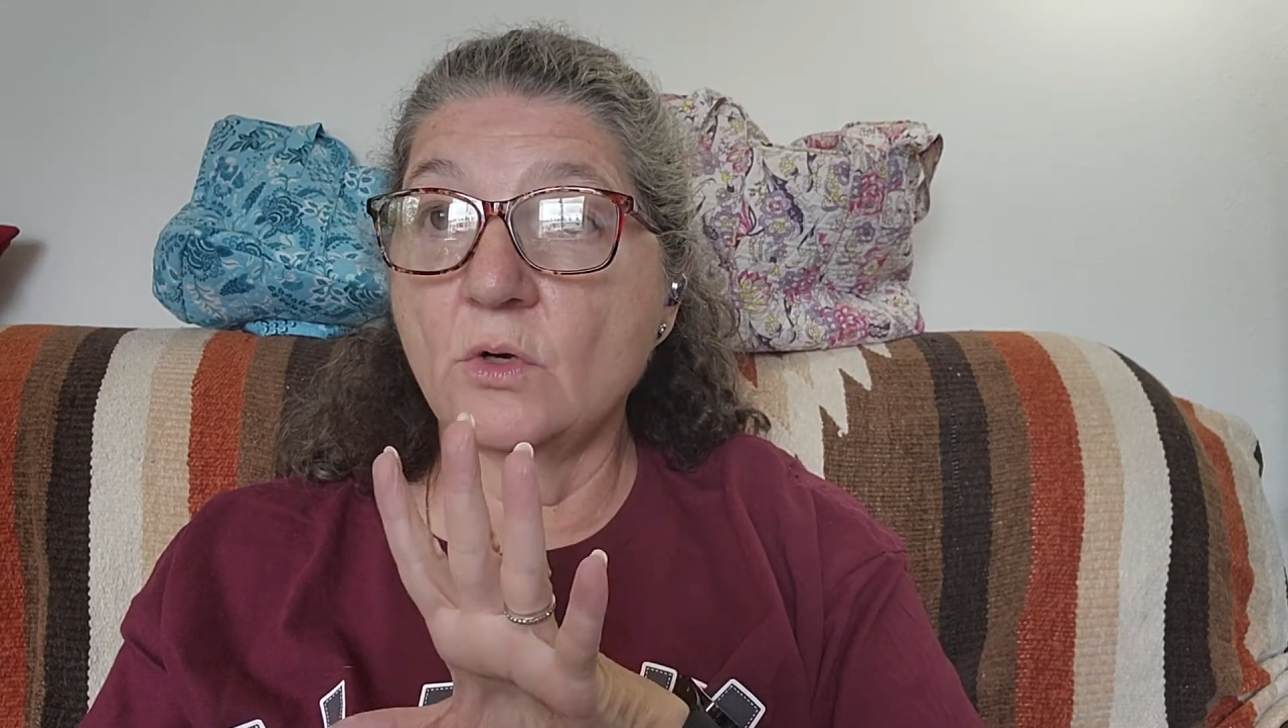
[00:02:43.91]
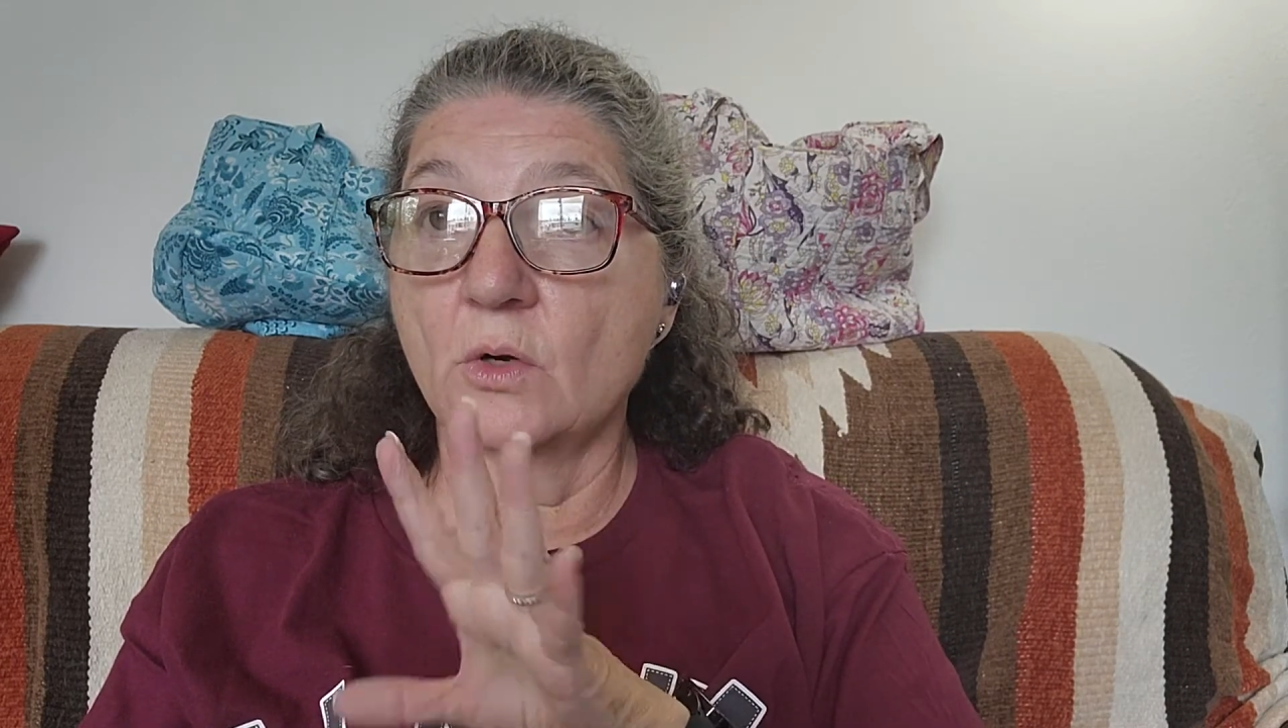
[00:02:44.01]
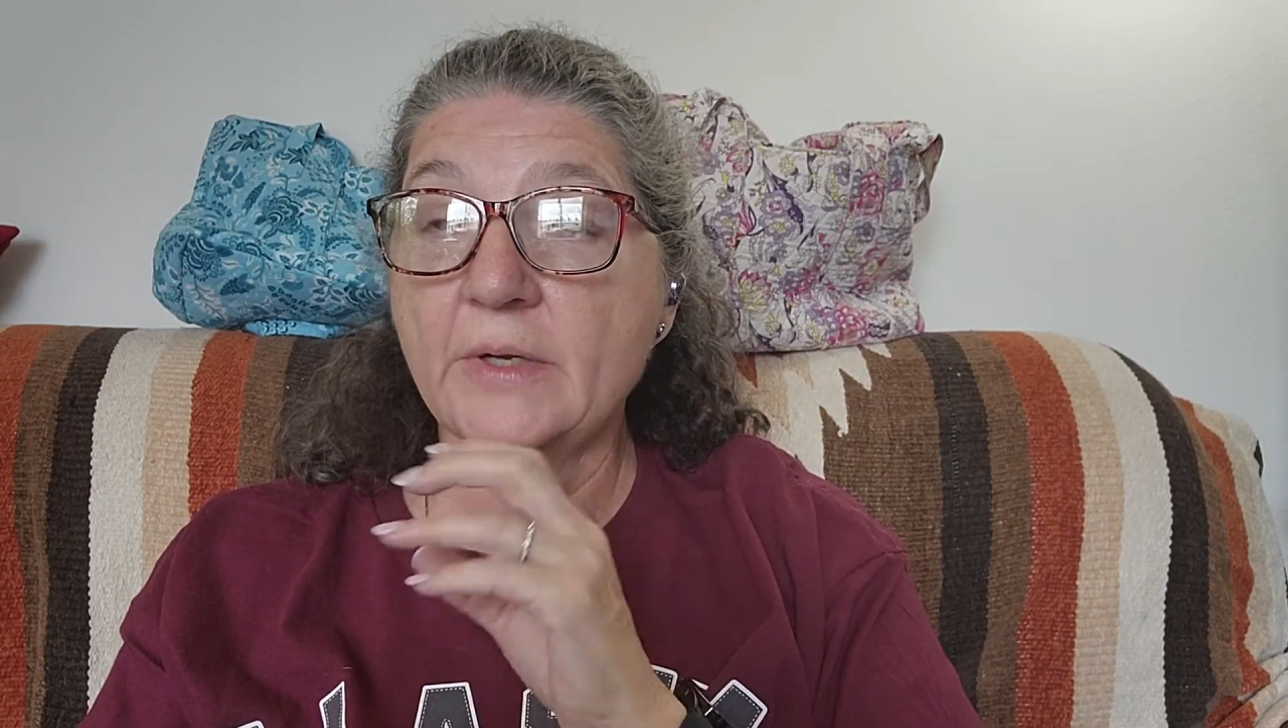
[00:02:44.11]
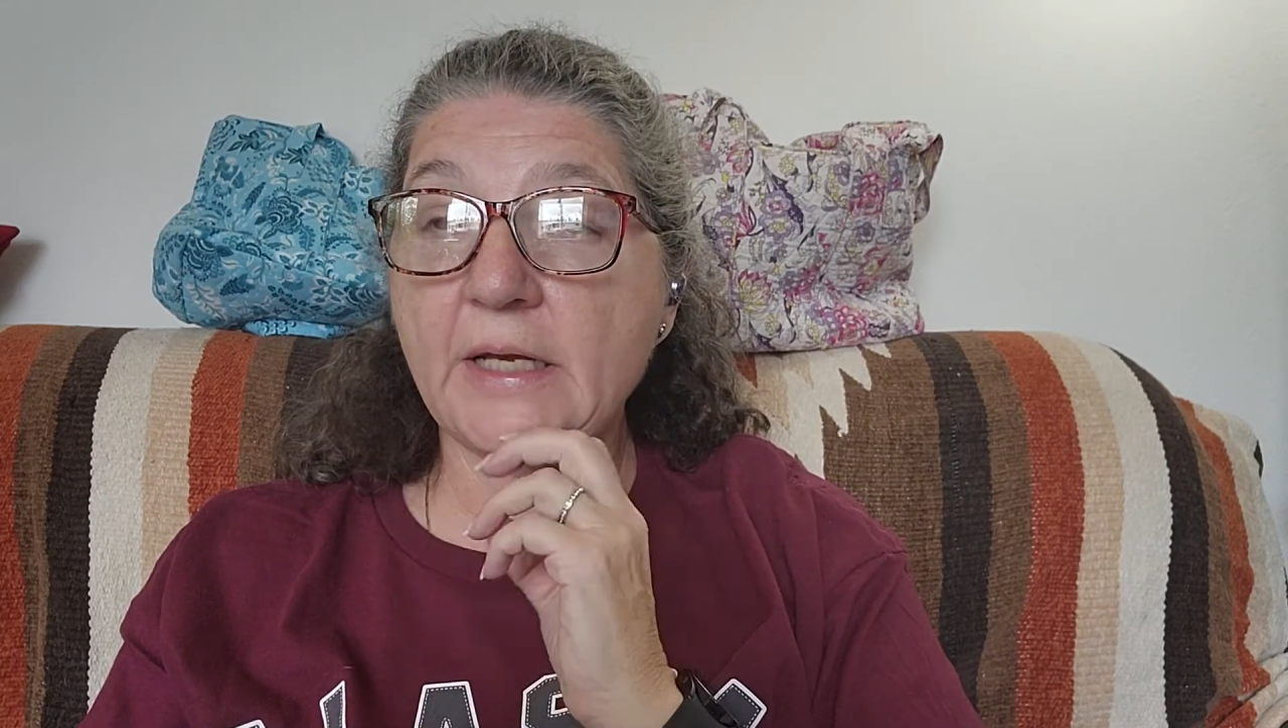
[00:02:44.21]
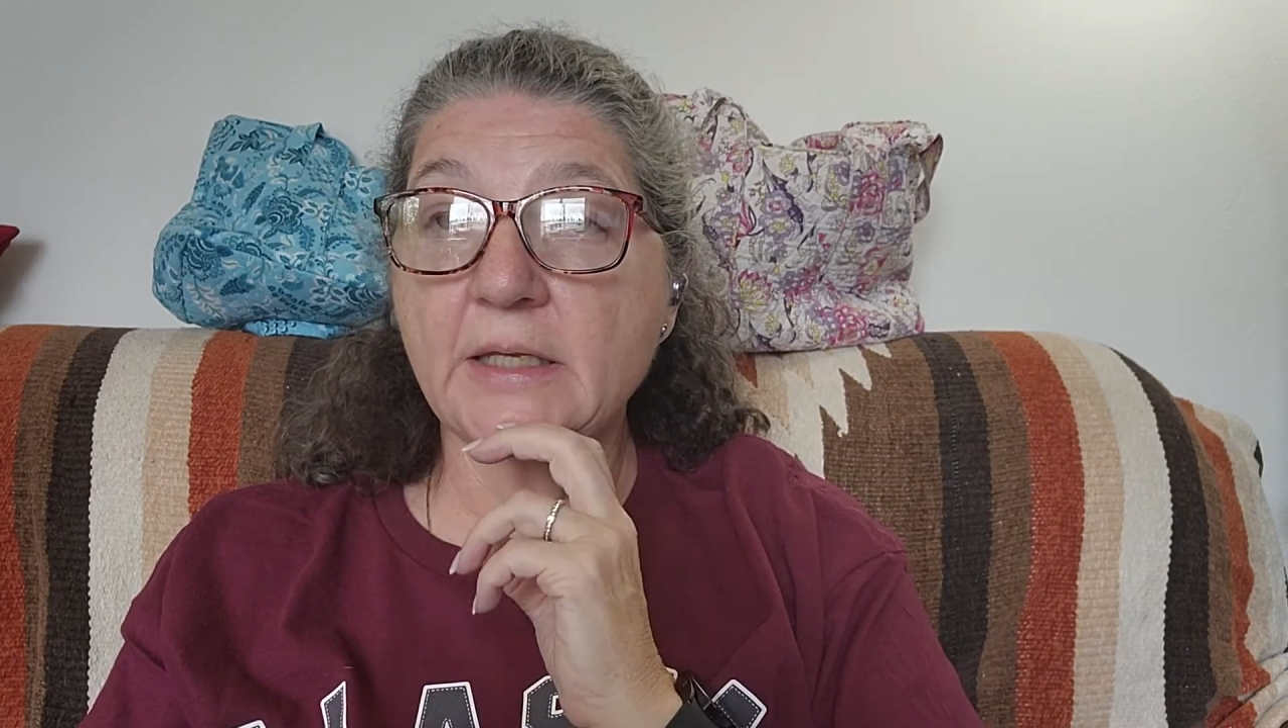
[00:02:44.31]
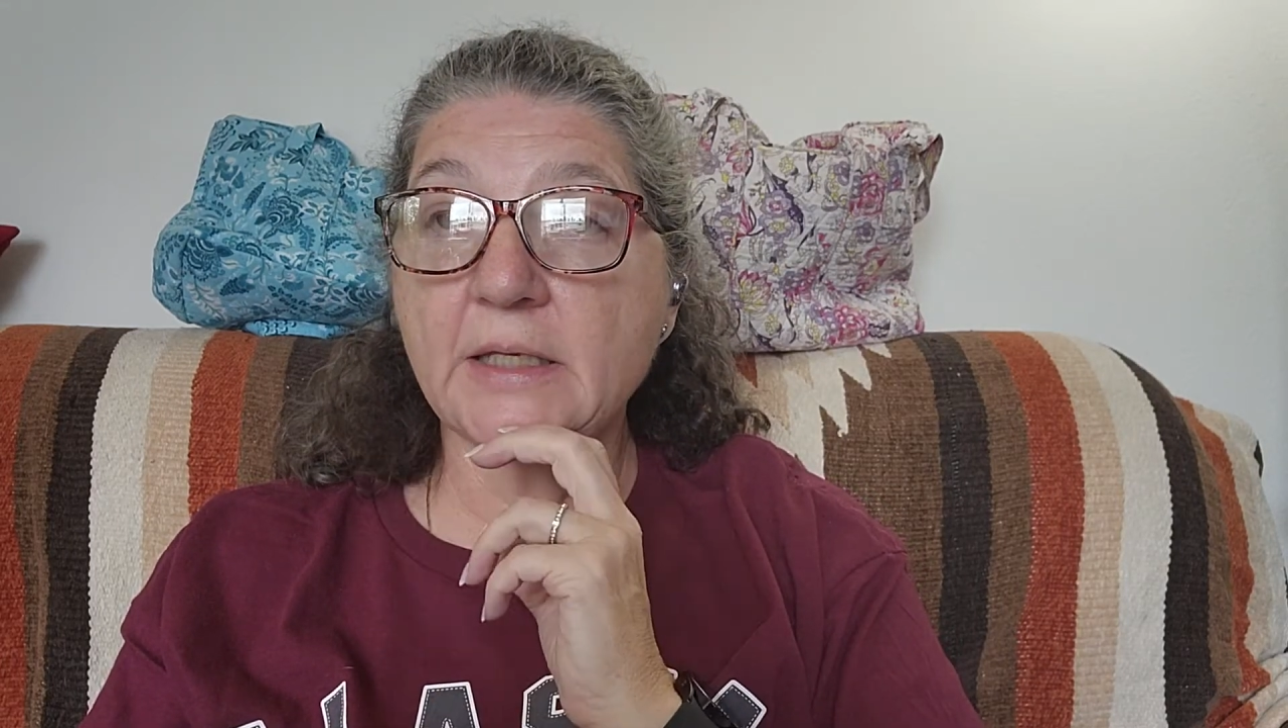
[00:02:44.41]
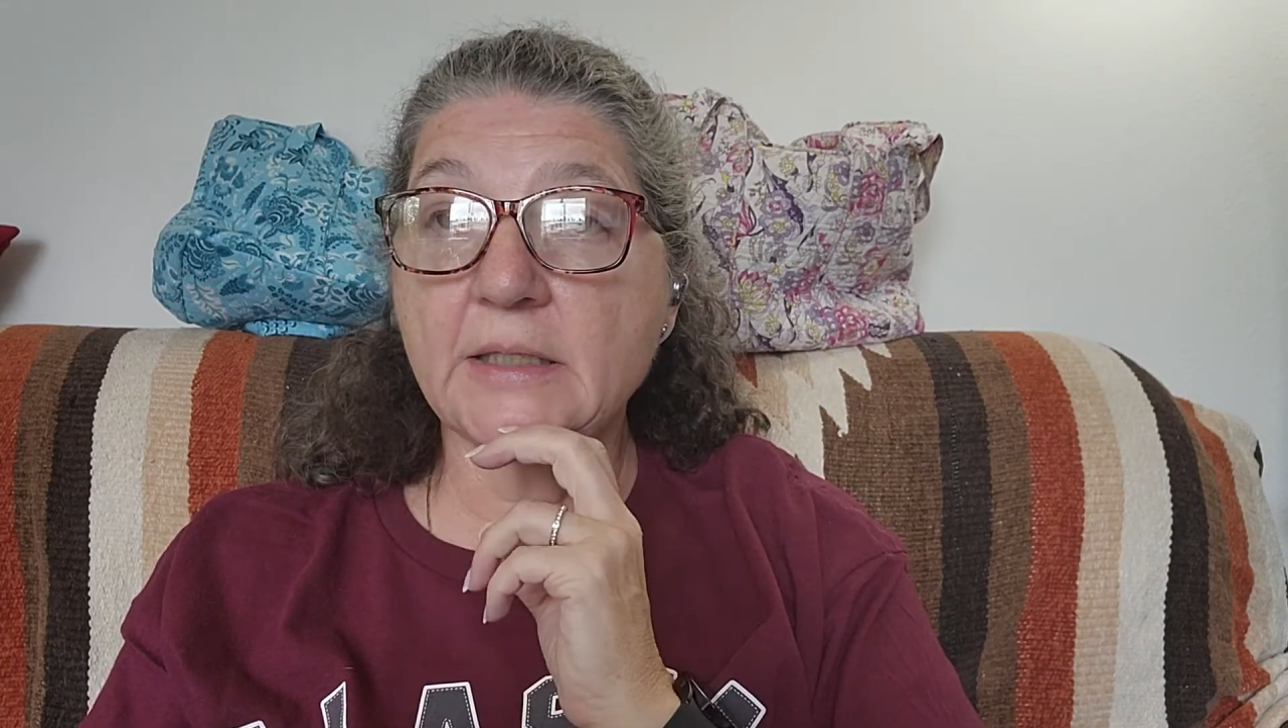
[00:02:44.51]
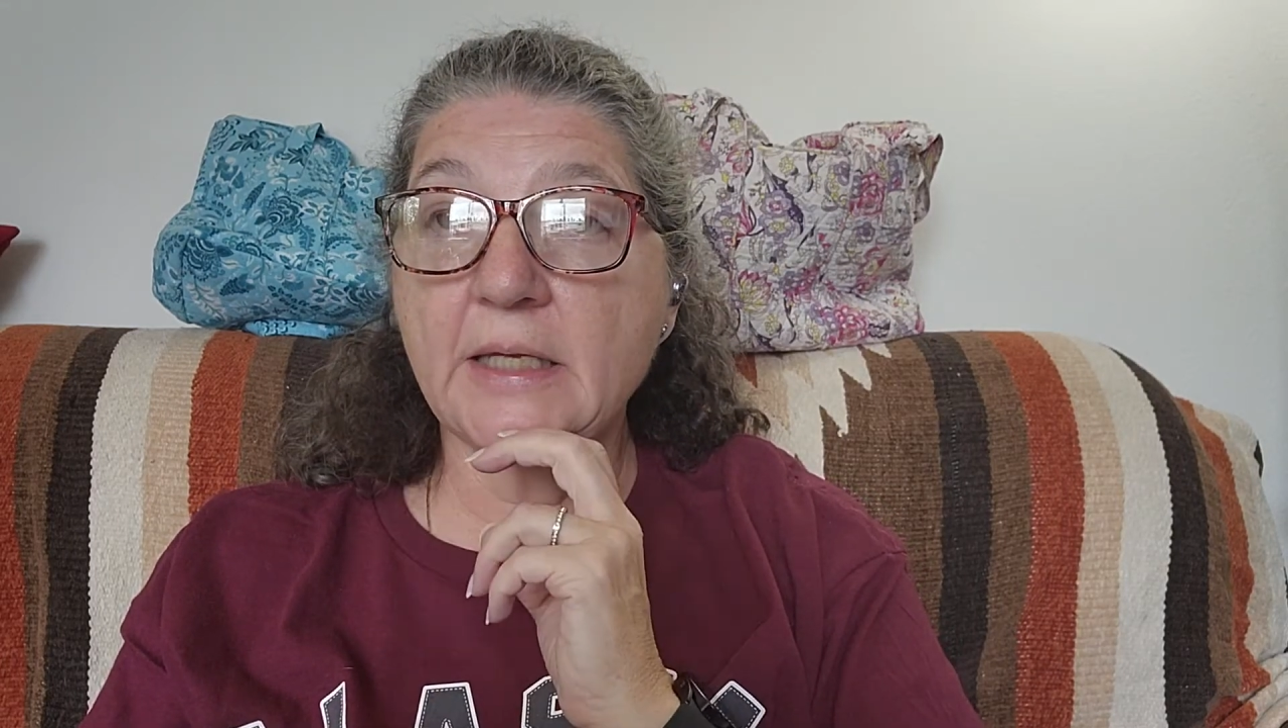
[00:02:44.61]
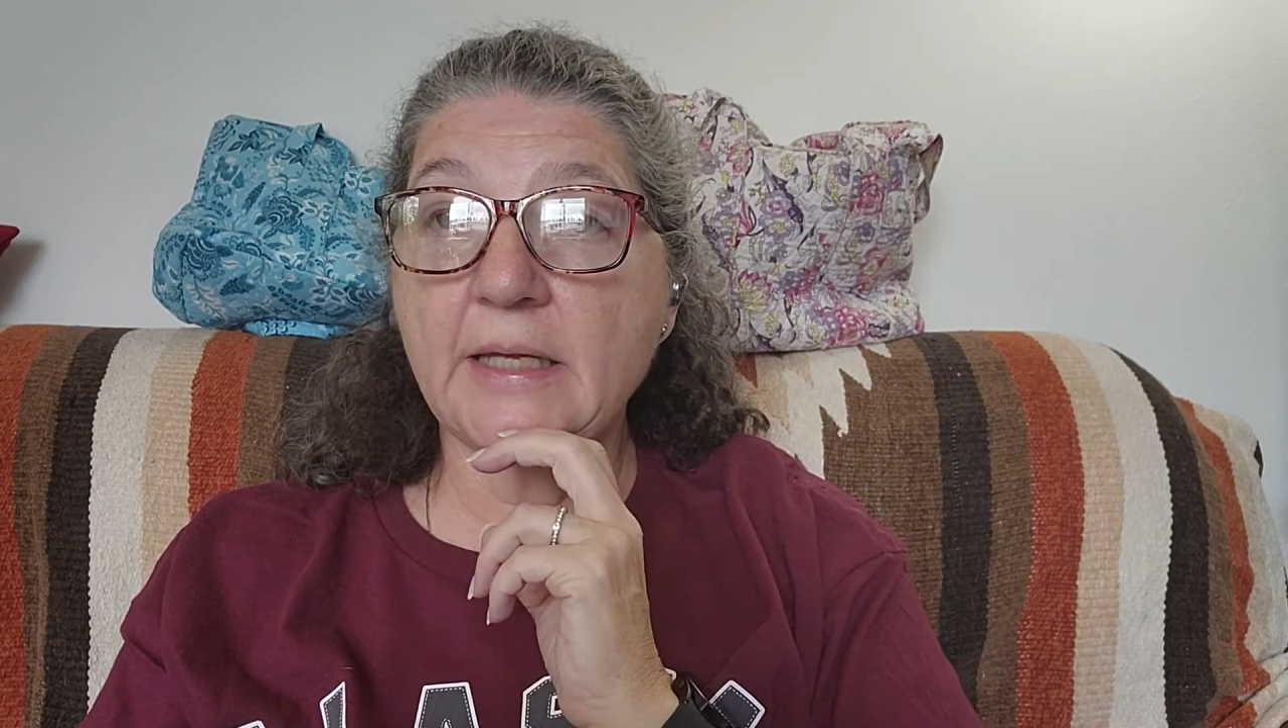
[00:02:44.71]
already get,